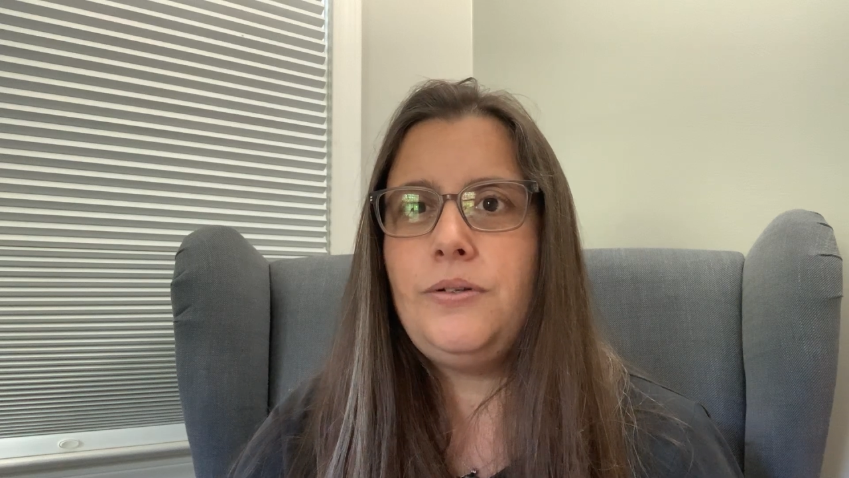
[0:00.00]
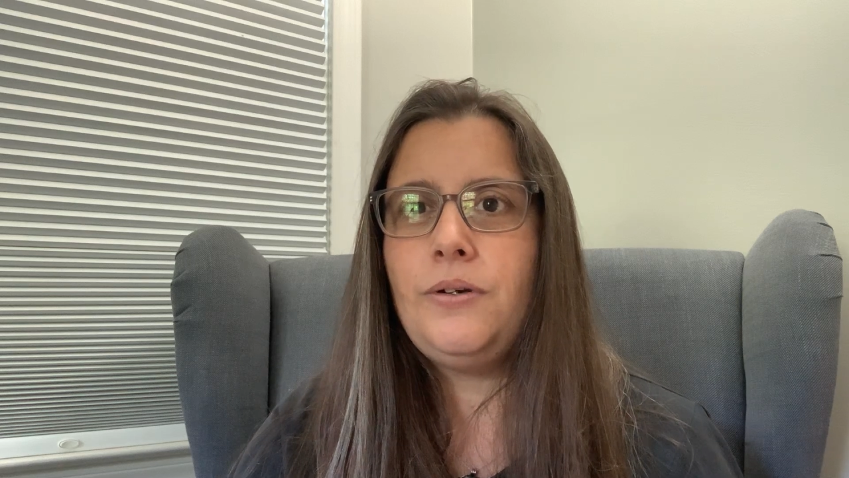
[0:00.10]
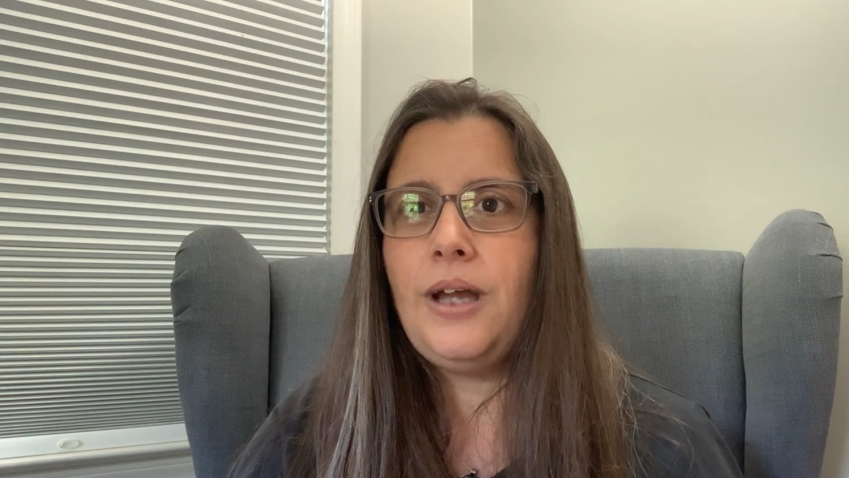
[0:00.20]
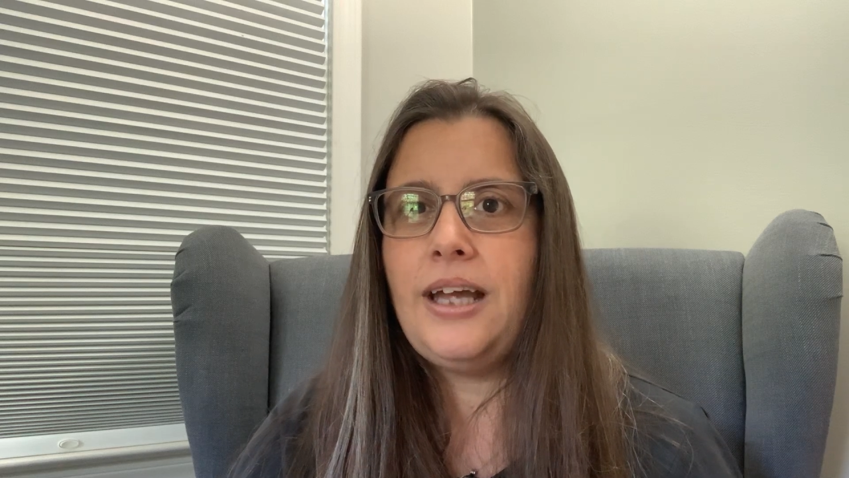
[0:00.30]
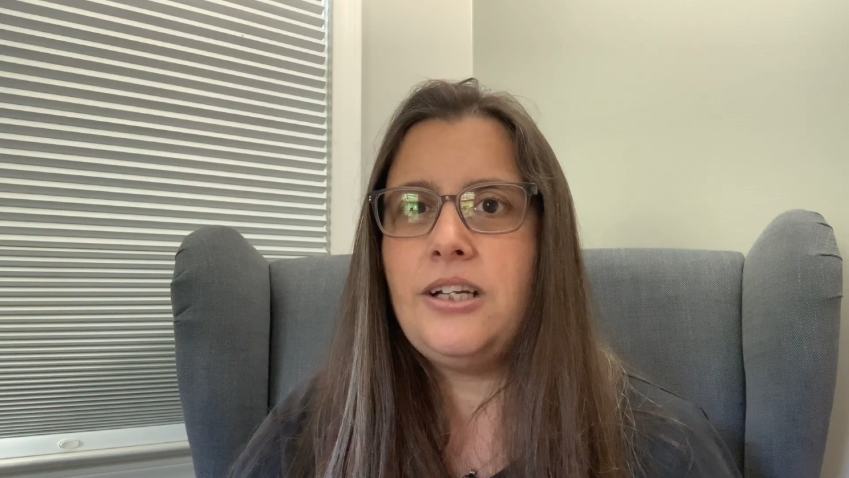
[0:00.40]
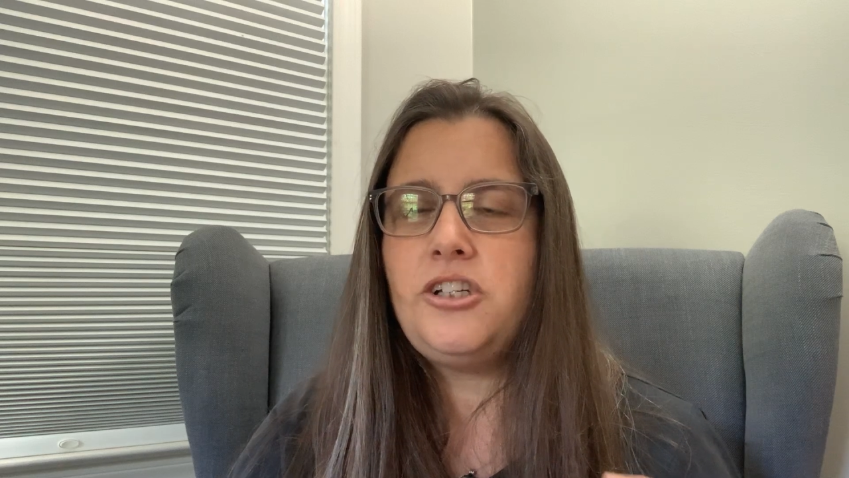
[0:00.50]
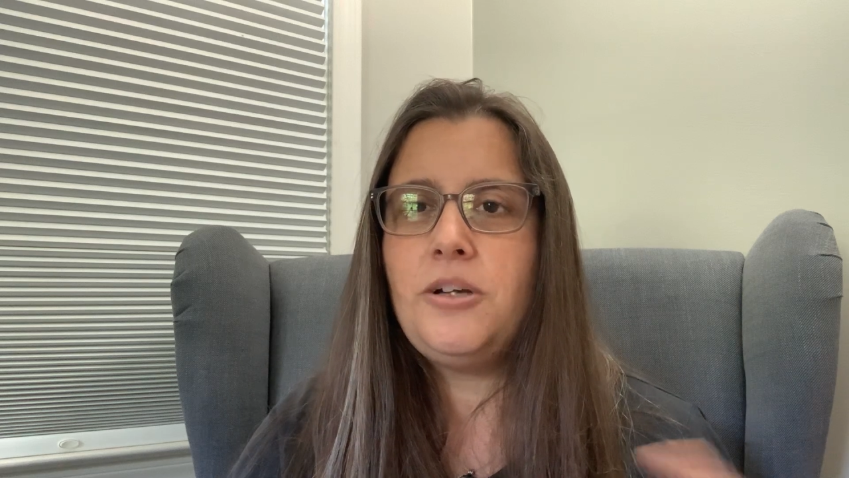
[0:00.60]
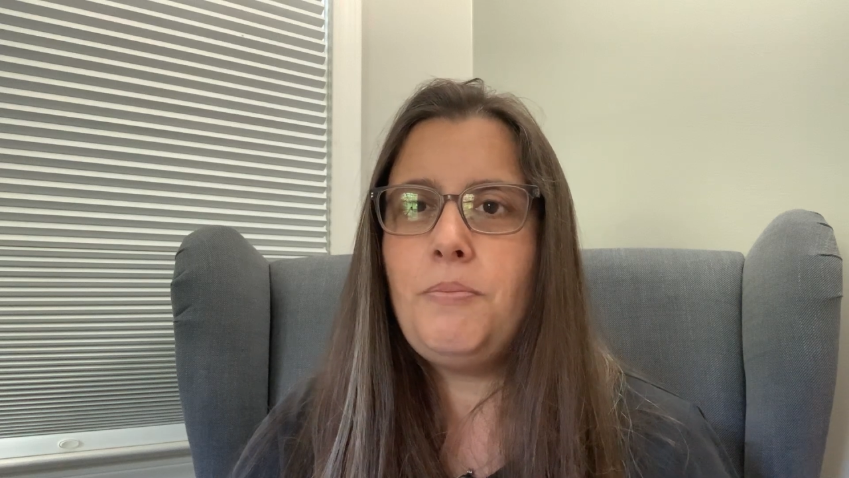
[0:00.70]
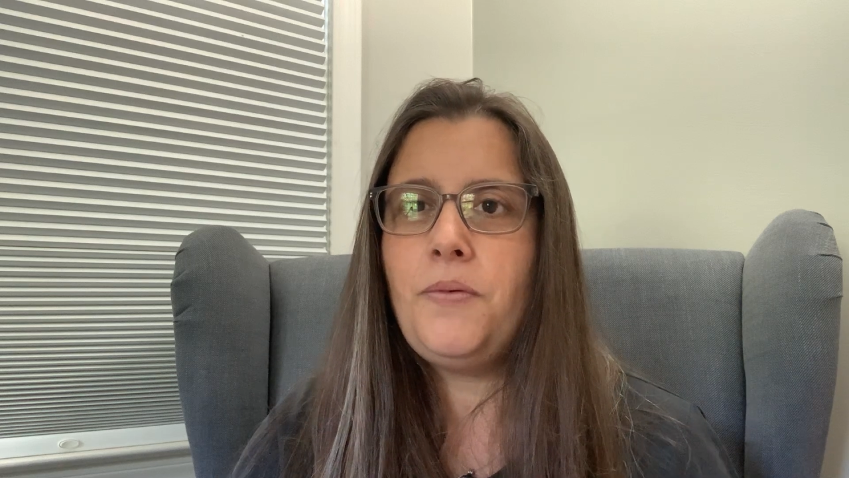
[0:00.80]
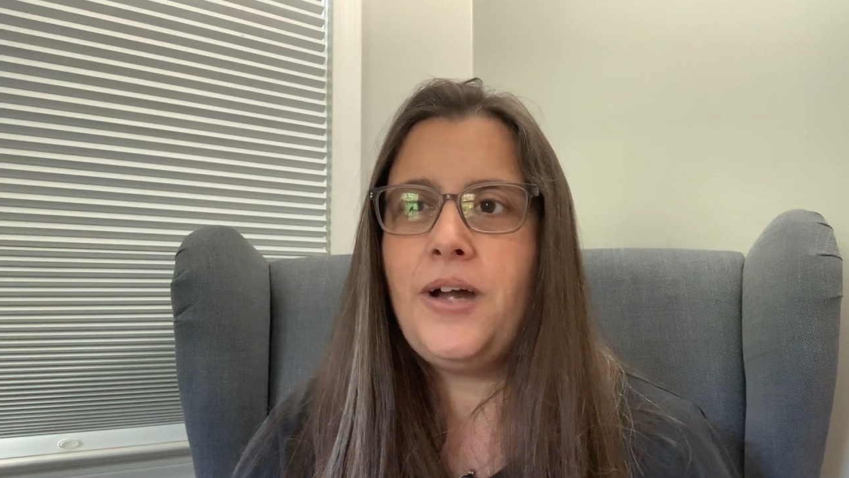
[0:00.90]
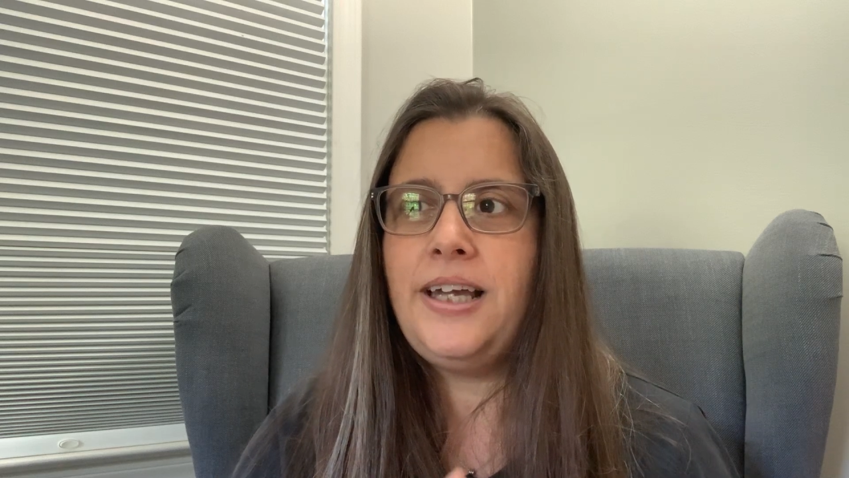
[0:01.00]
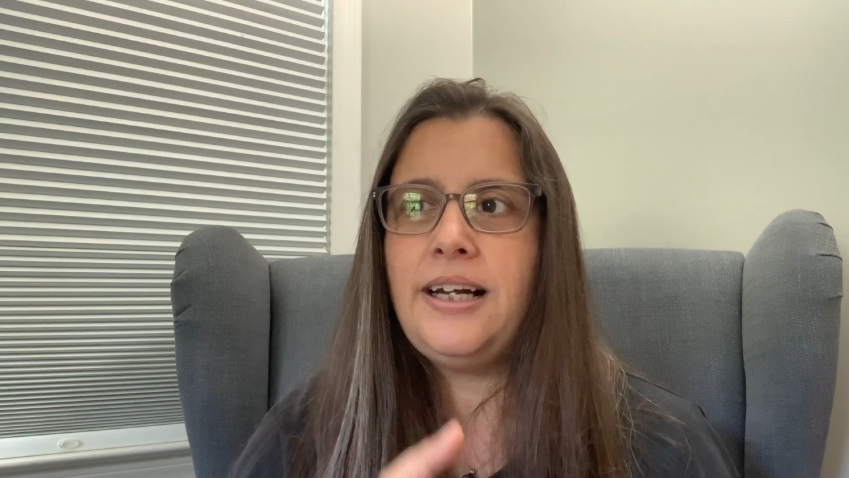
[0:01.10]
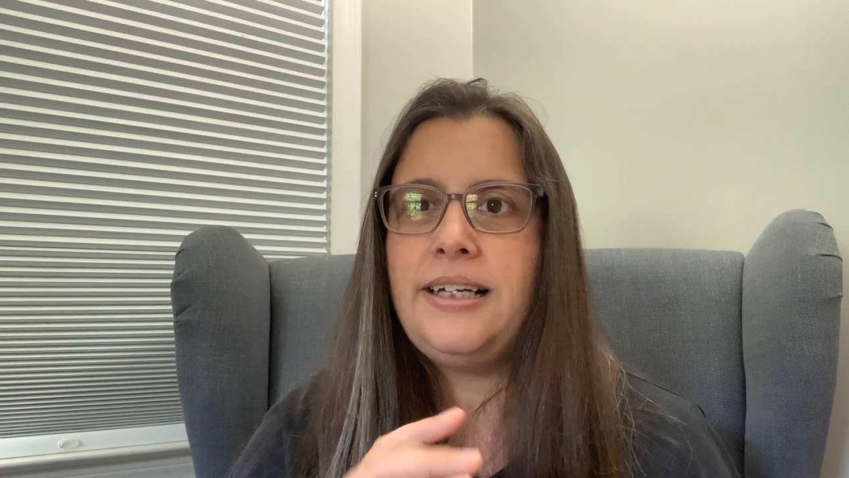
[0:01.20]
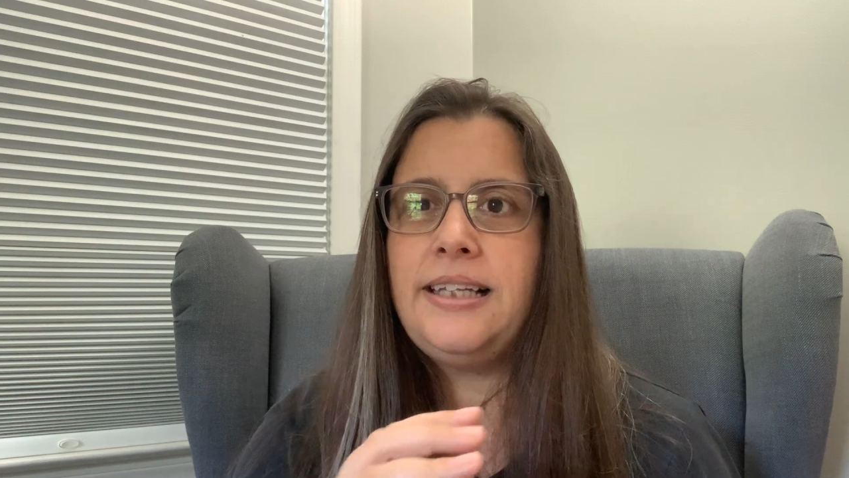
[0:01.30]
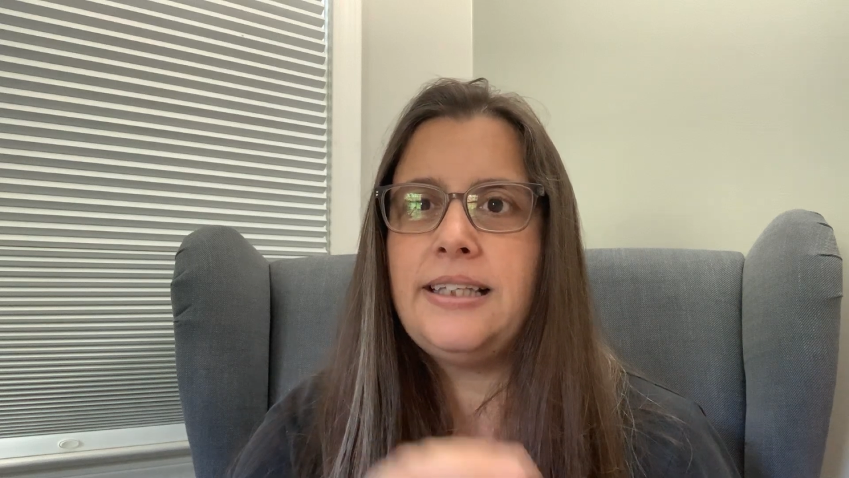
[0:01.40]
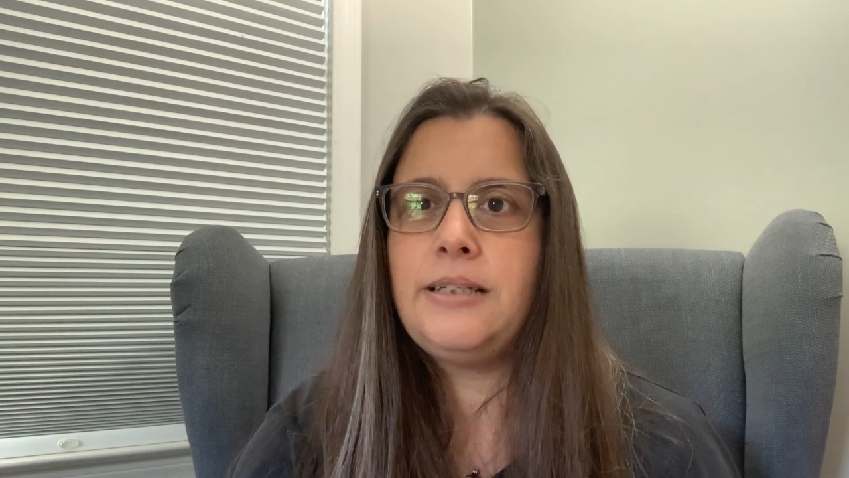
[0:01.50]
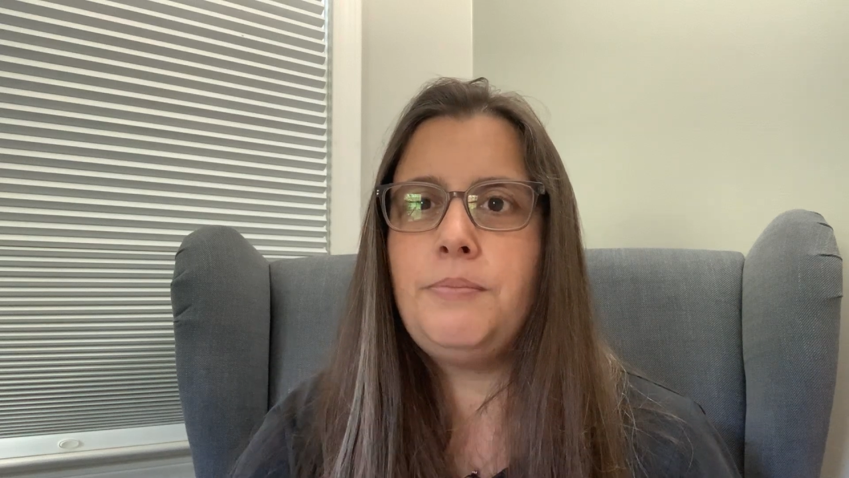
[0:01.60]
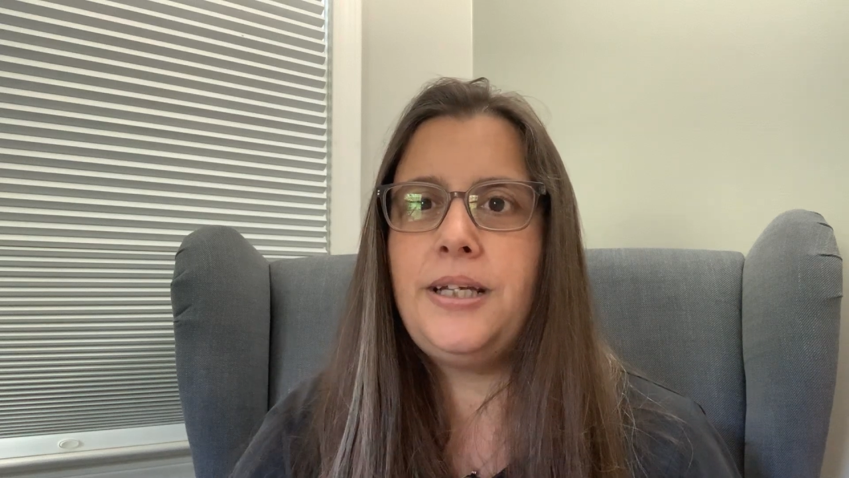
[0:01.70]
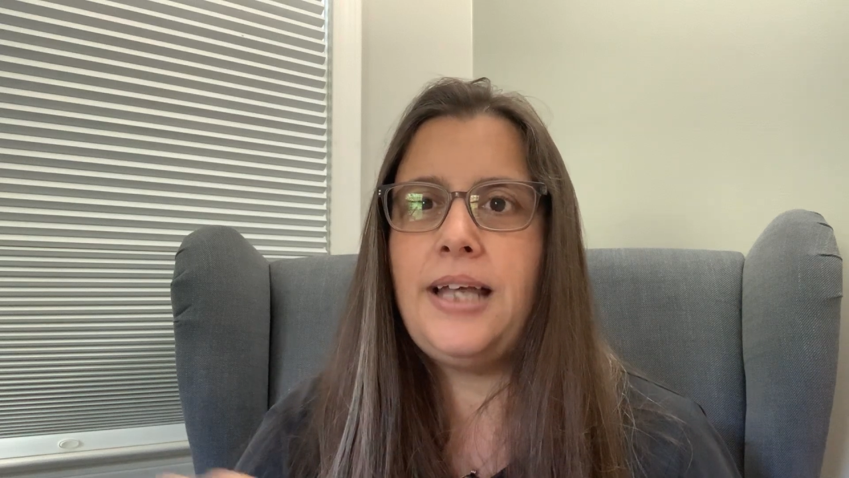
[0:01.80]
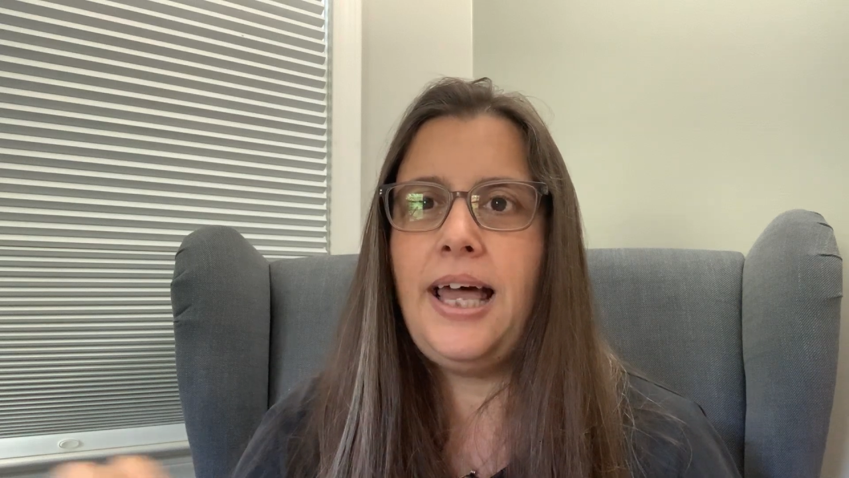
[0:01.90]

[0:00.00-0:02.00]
kind of chip away a little bit